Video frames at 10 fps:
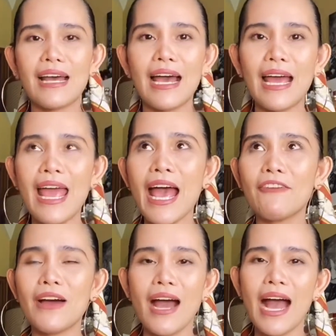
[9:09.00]

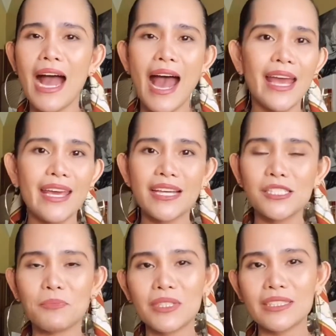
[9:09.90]
have a high
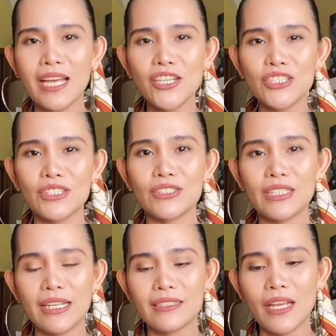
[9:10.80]
expectation
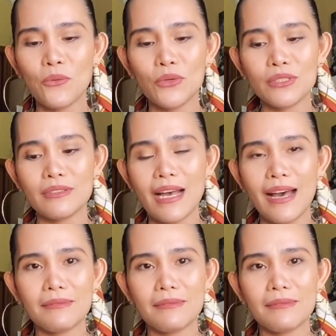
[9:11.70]
that they would